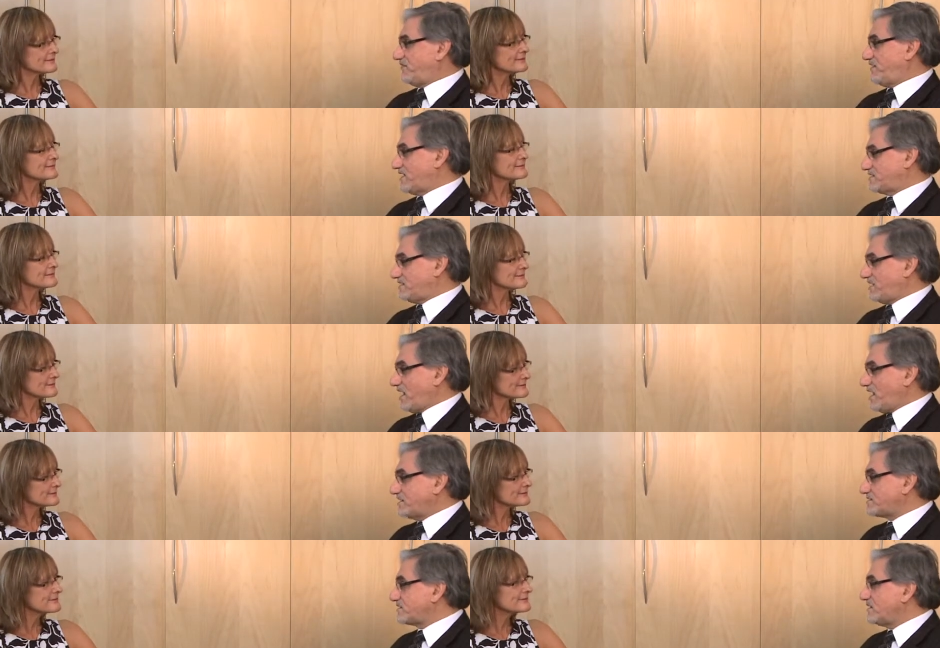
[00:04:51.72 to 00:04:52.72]
Speaker 1: If that's the
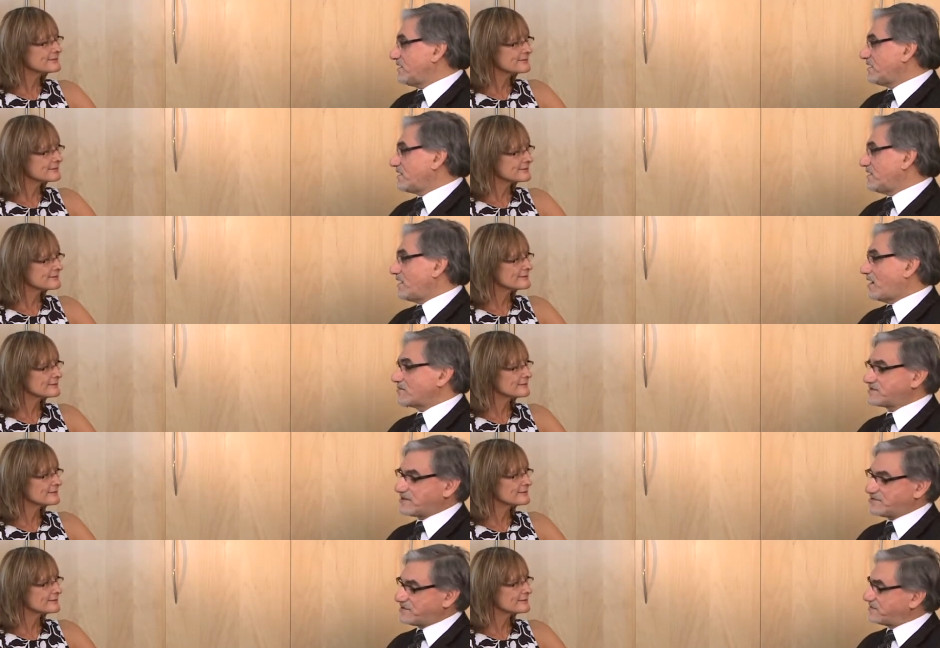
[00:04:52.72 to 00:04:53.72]
case, then I would
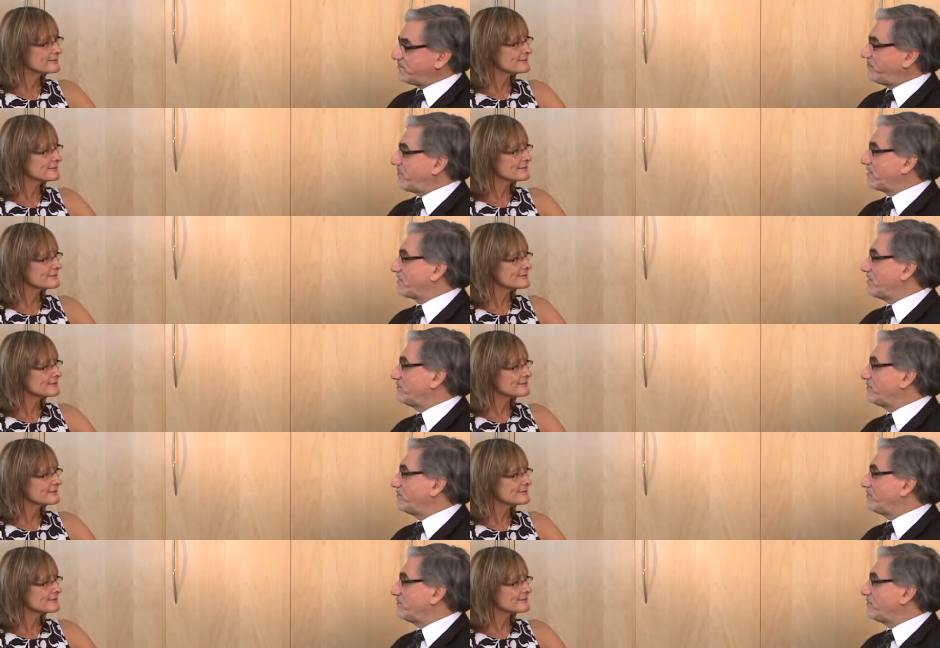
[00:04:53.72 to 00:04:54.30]
suggest referring